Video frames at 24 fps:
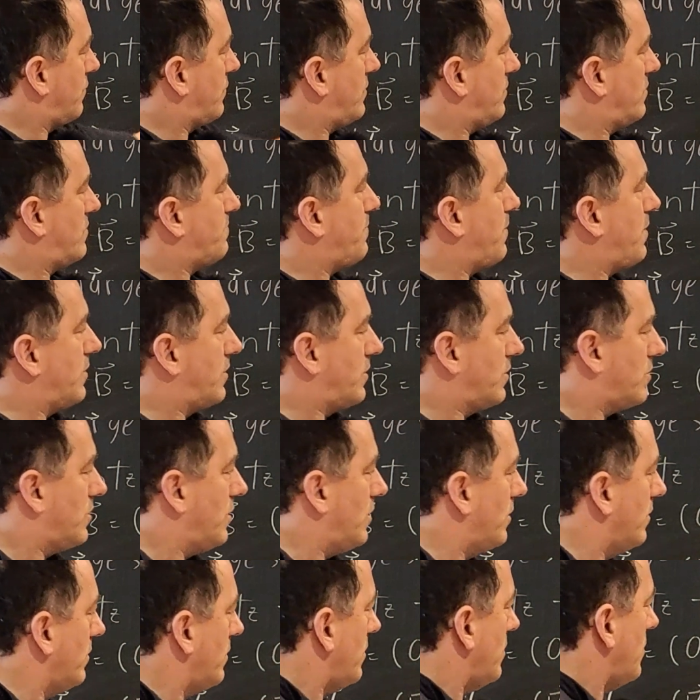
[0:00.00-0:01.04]
of this
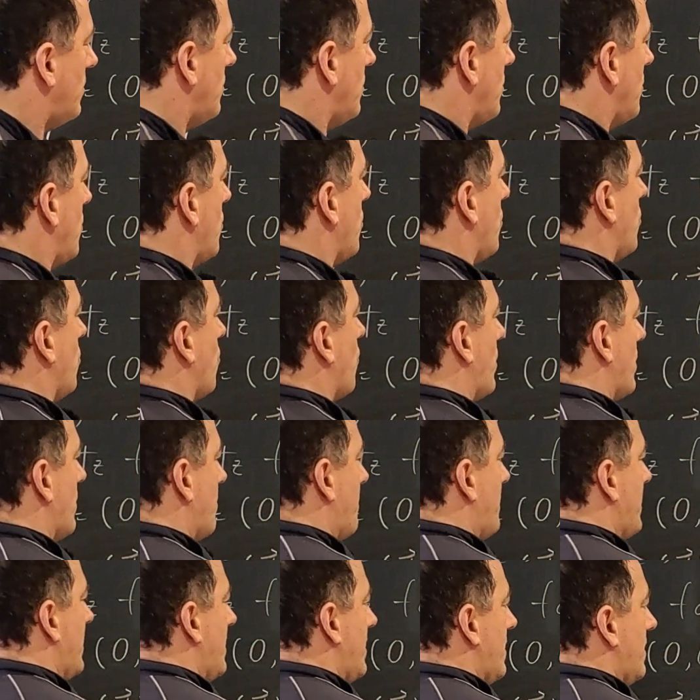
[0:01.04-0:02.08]
particle will
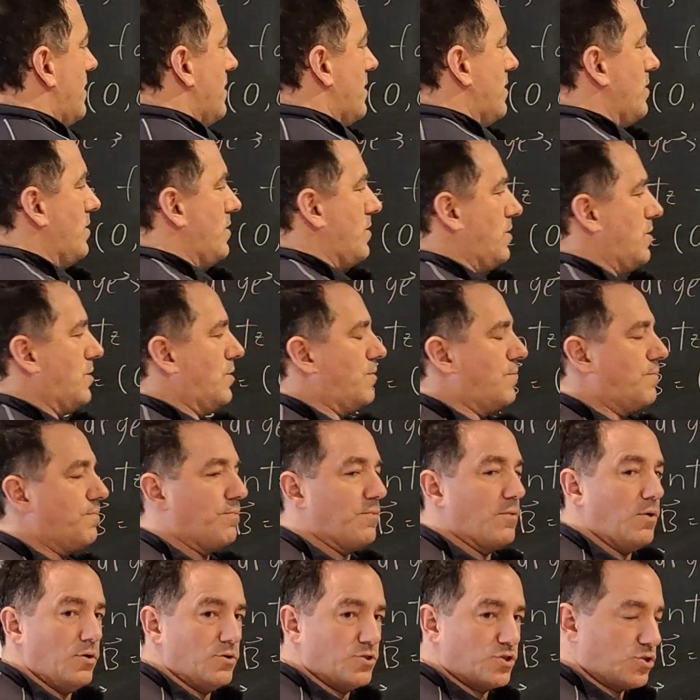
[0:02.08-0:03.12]
be
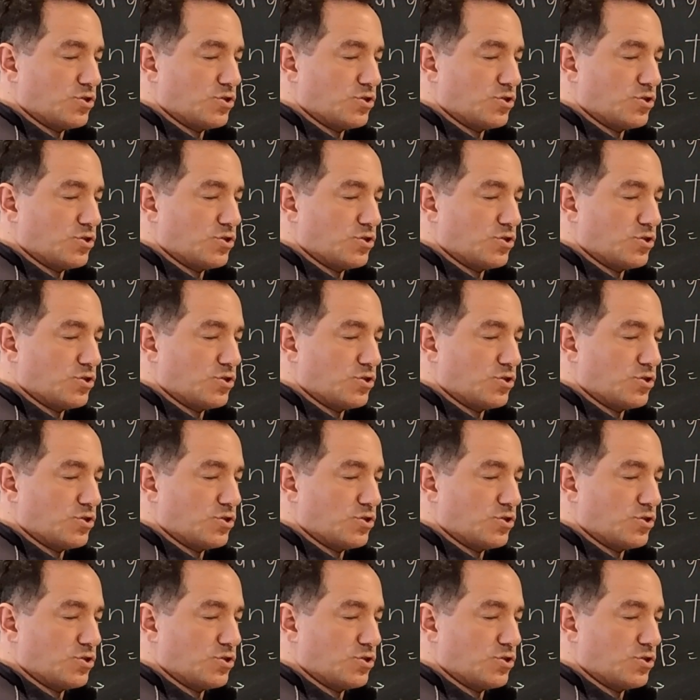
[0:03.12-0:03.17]
a